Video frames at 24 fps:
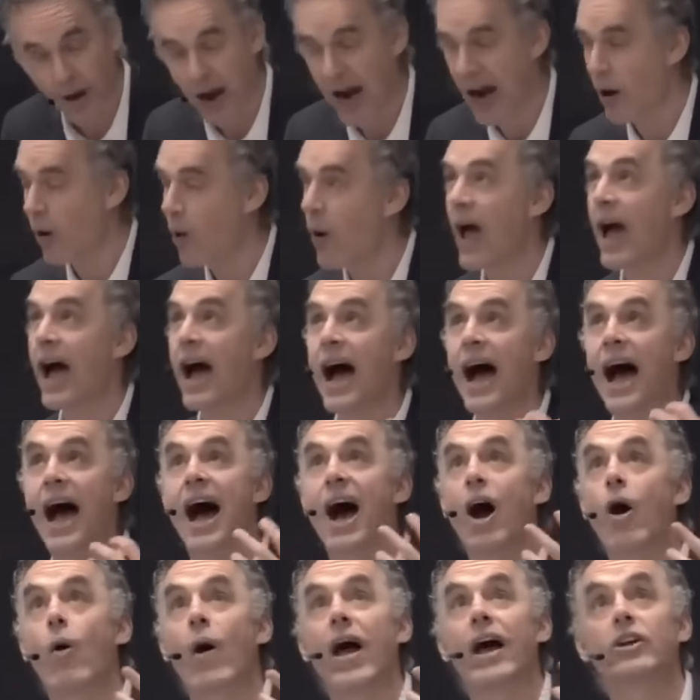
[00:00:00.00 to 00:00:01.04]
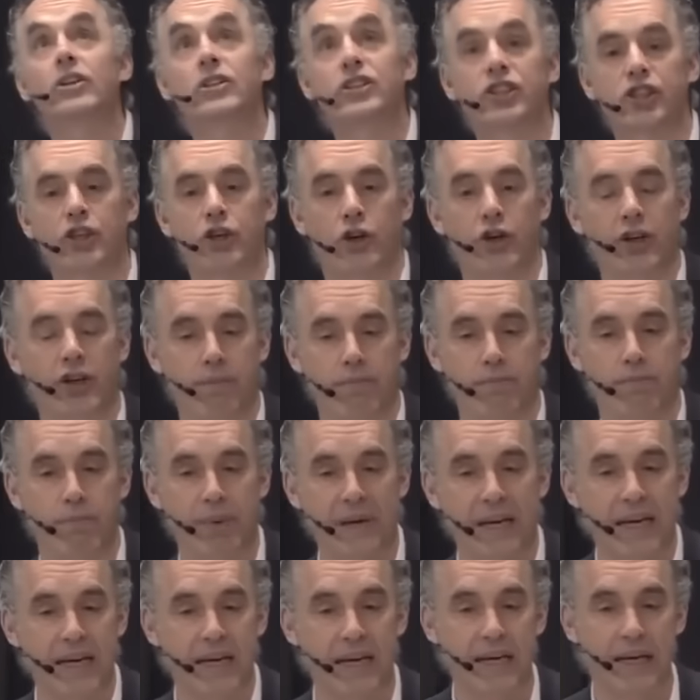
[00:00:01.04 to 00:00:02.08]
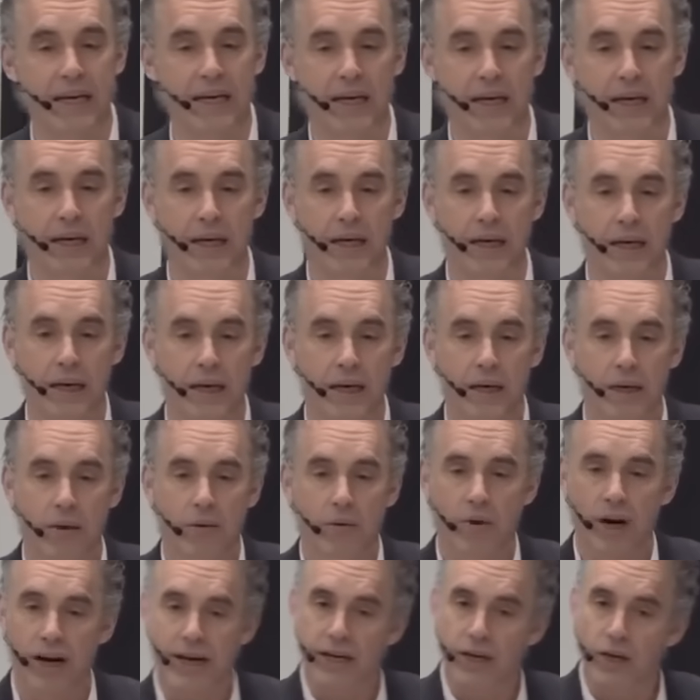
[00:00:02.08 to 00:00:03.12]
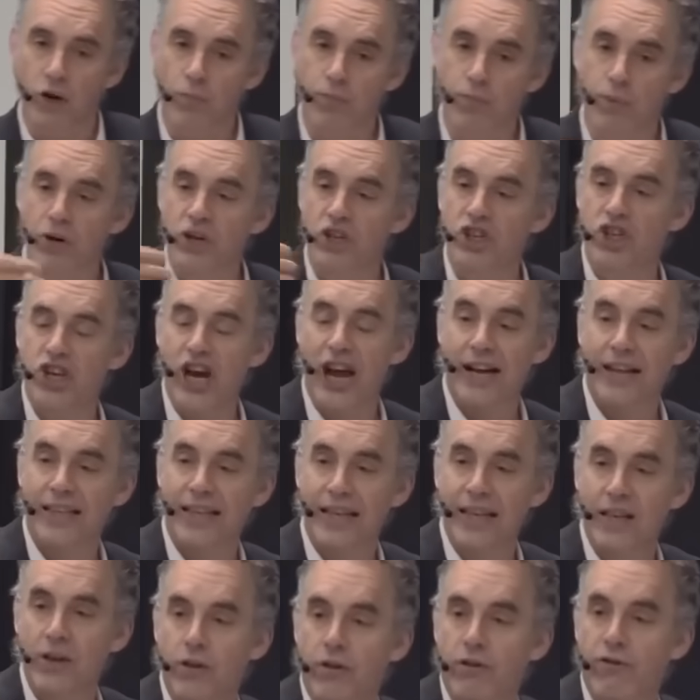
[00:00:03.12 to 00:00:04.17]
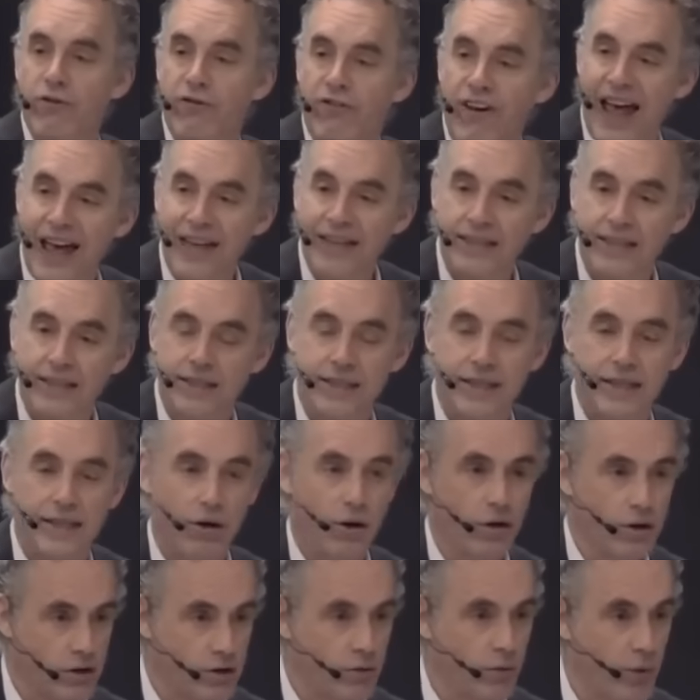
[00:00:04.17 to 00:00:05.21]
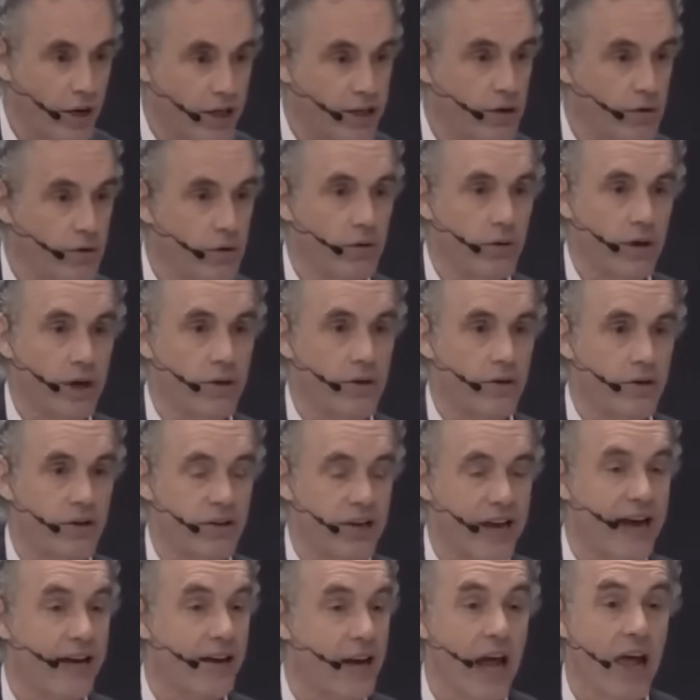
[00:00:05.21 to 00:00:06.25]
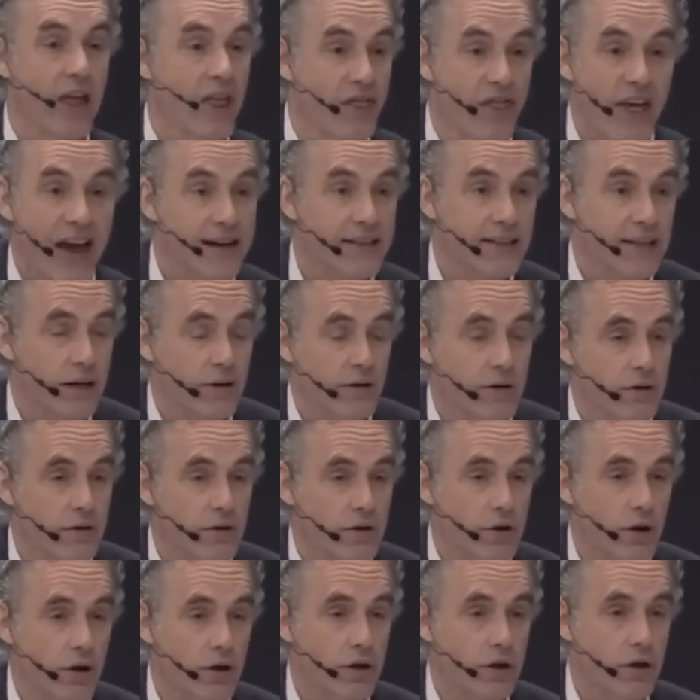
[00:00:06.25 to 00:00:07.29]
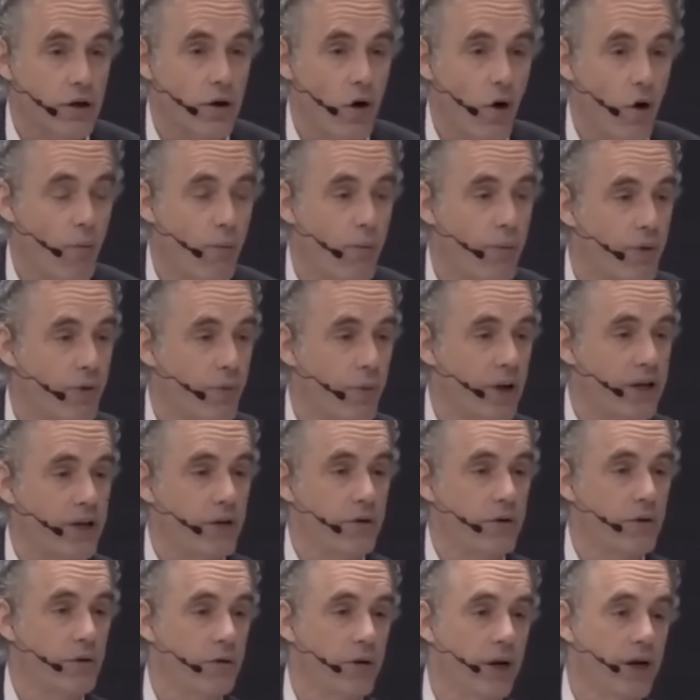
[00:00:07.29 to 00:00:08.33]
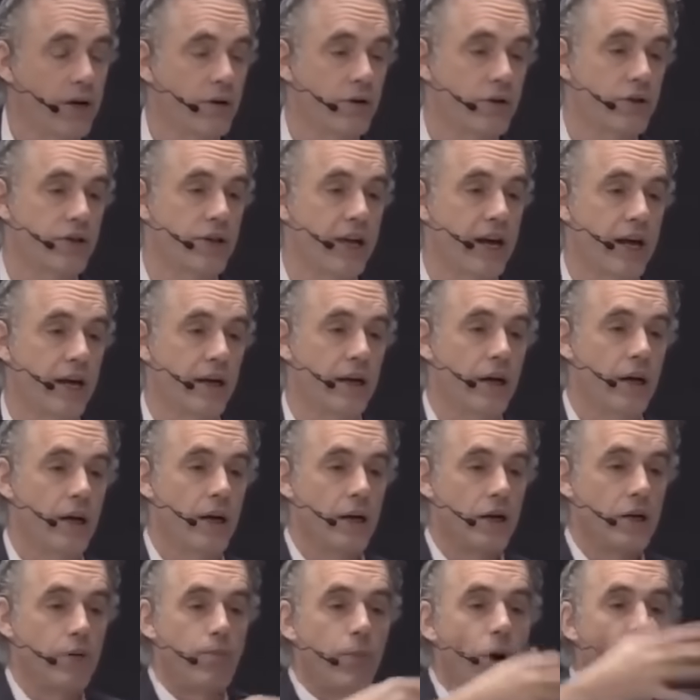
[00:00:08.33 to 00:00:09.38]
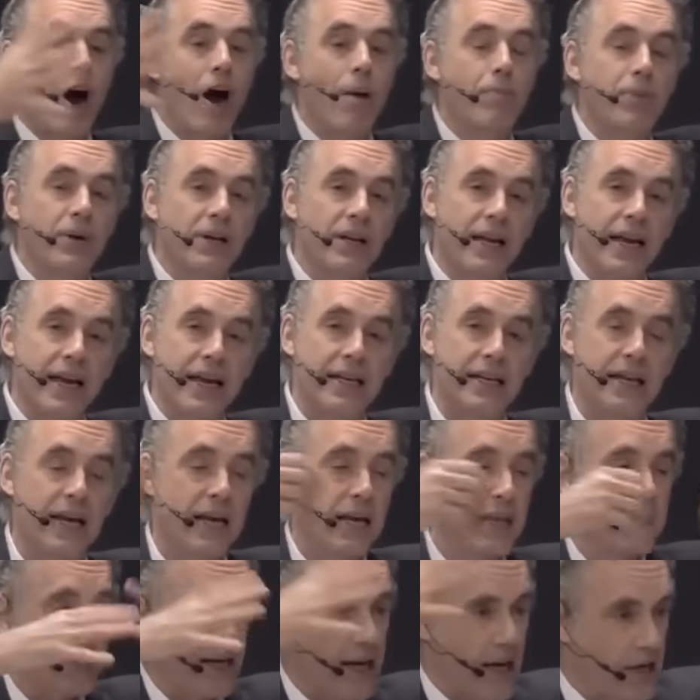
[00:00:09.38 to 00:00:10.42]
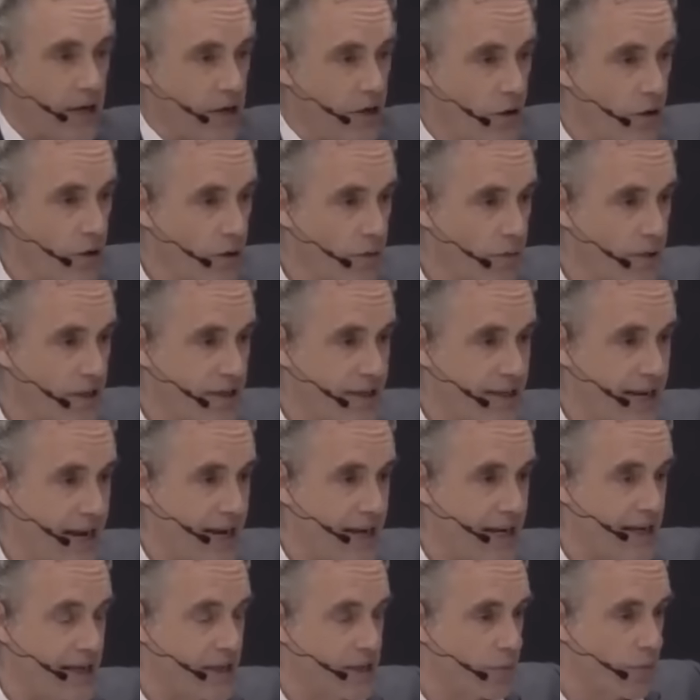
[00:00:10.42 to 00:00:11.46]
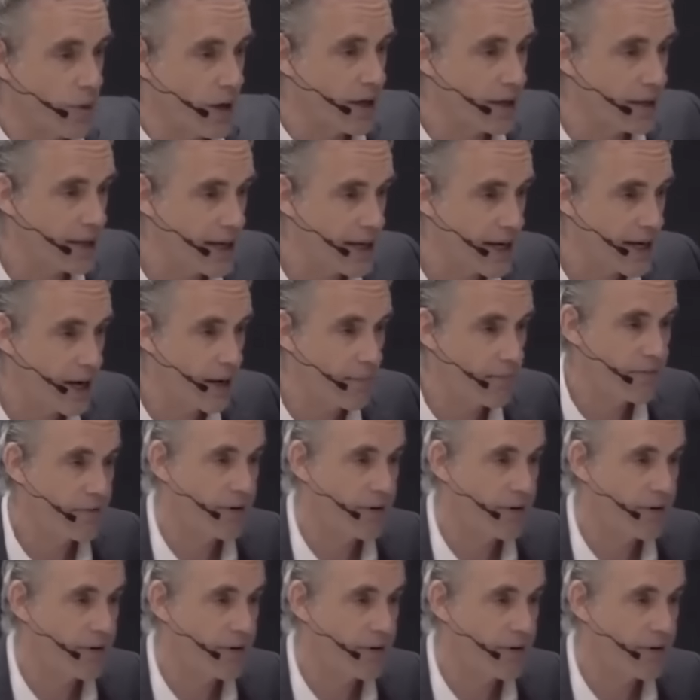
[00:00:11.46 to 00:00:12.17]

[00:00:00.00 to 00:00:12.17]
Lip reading: how else could it be, right? You're projecting your fantasy onto what you don't understand. That's how you start to cope with what you don't understand. You populate the unknown with deities. Where did they come